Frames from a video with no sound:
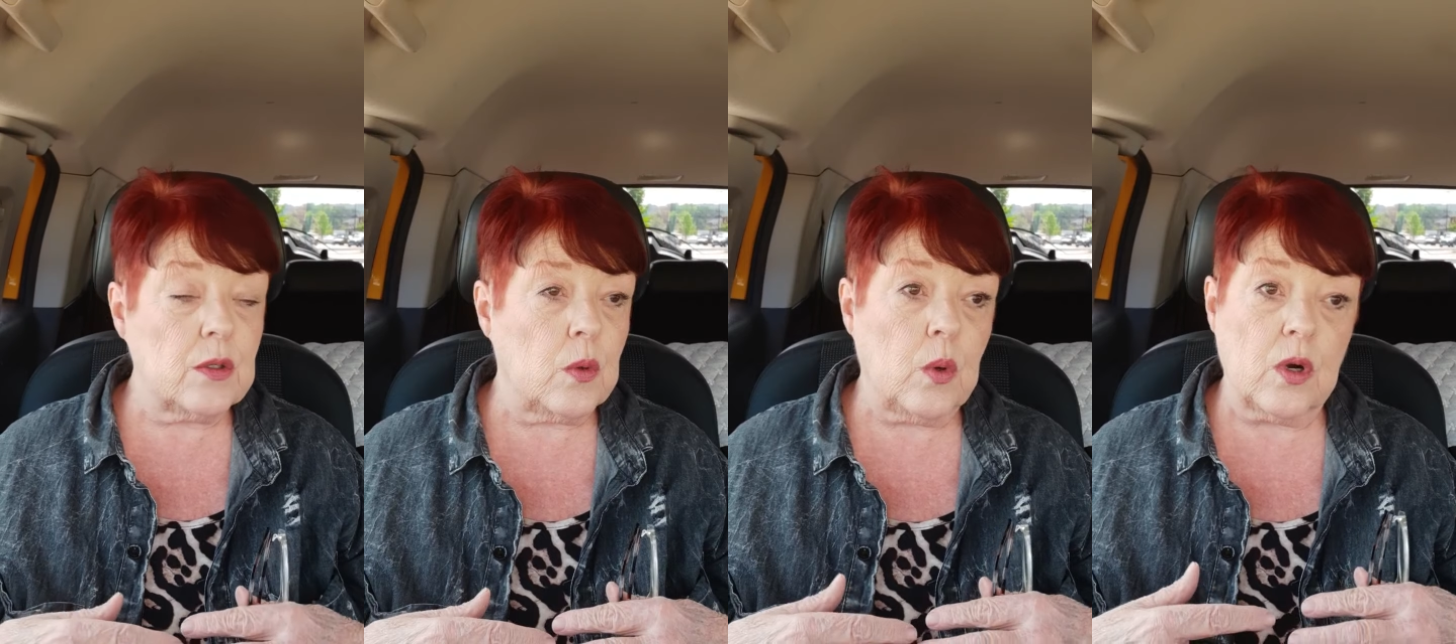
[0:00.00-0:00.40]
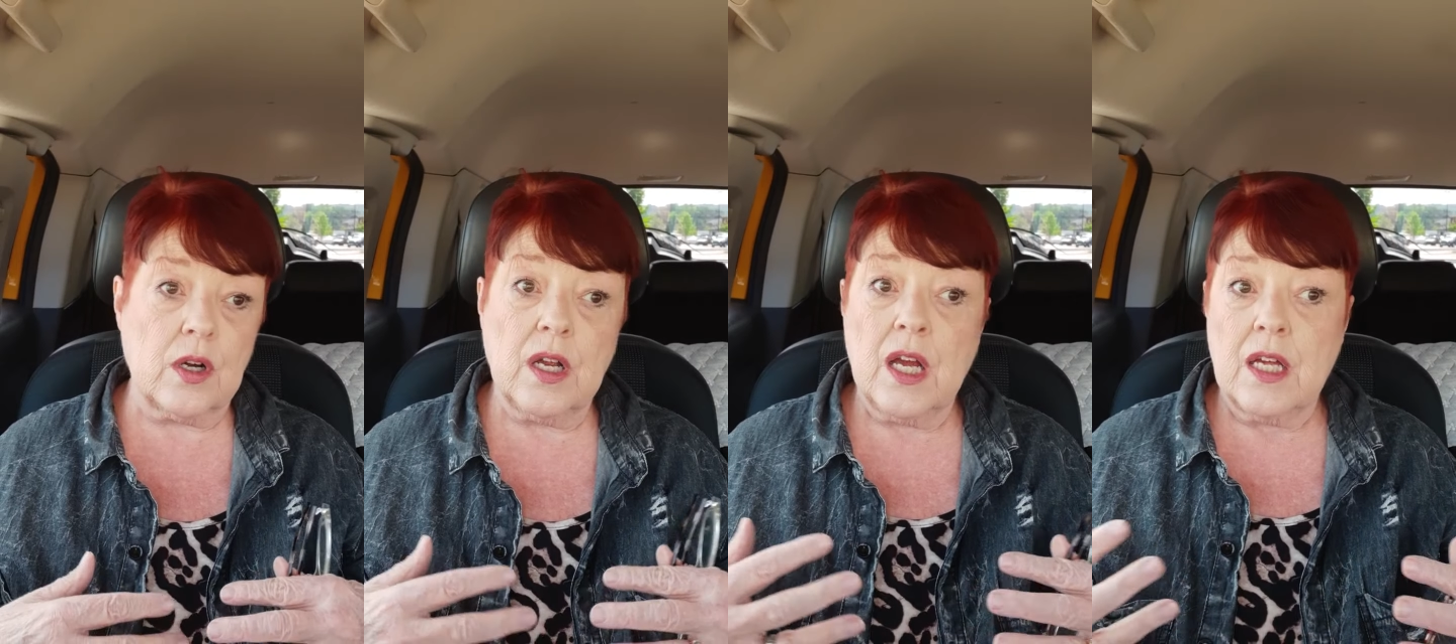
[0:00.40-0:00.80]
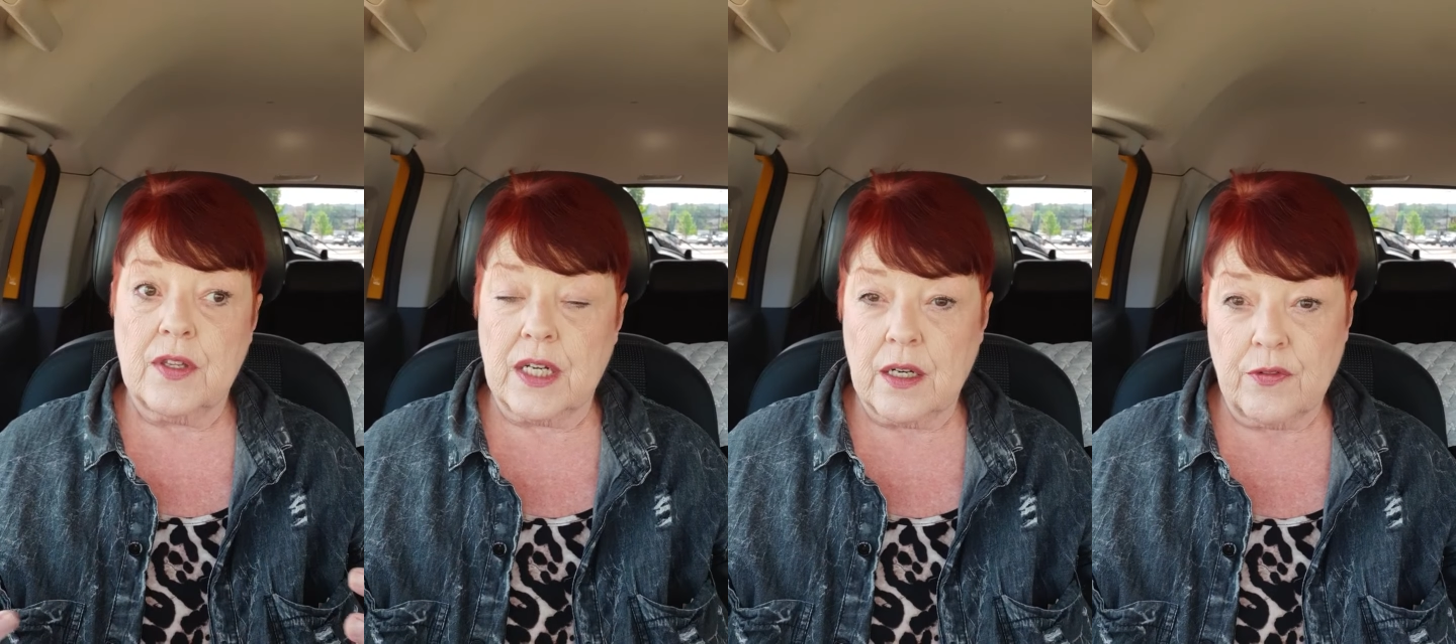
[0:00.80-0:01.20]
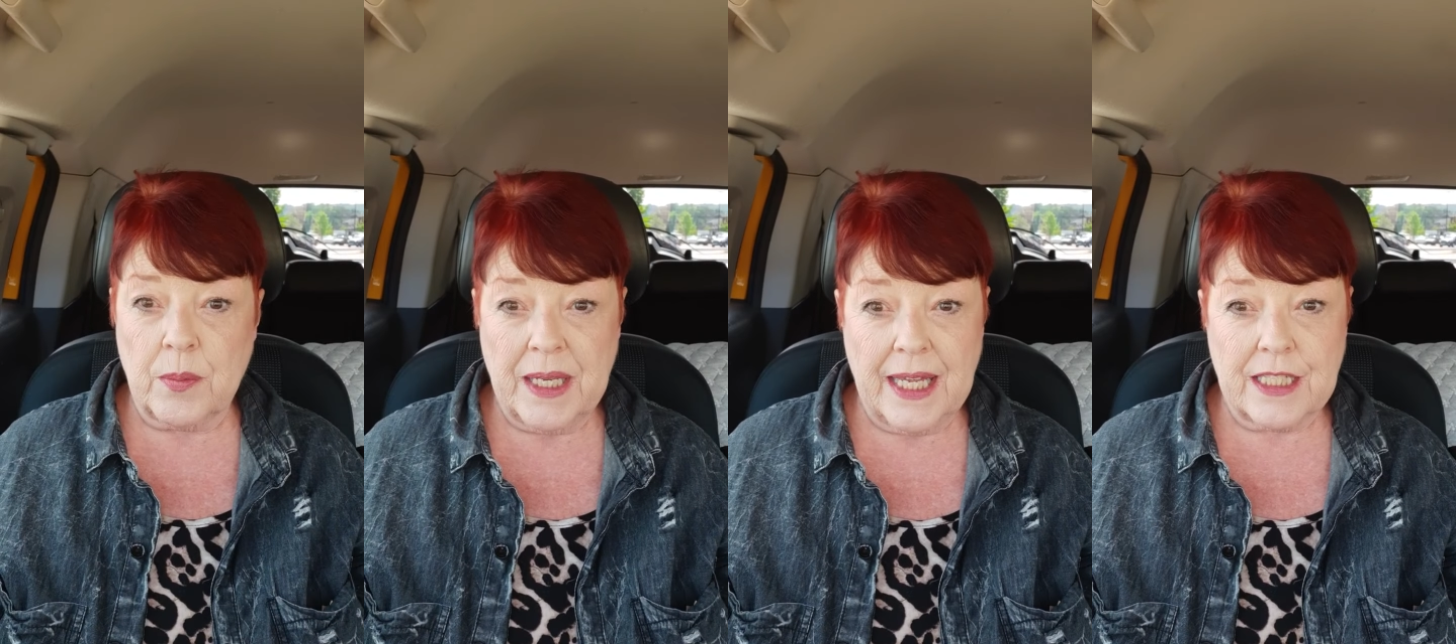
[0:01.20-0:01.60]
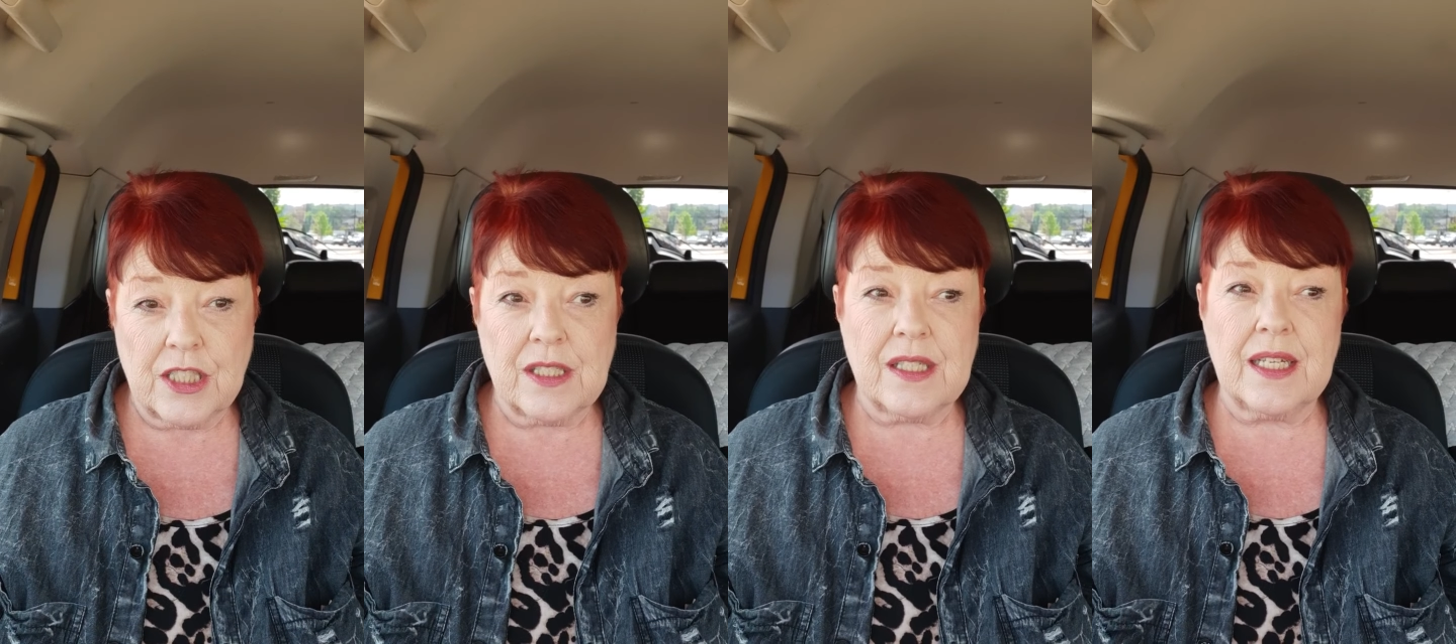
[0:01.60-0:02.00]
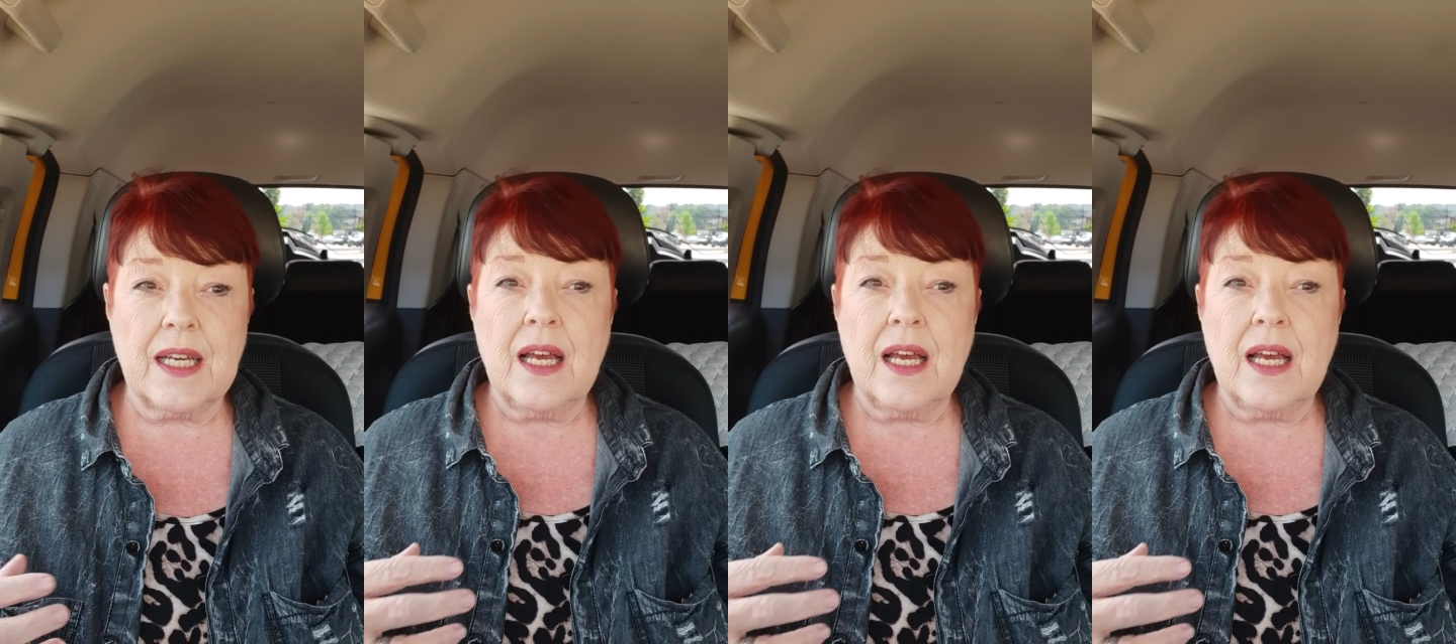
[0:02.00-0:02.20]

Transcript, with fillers: or the government agency,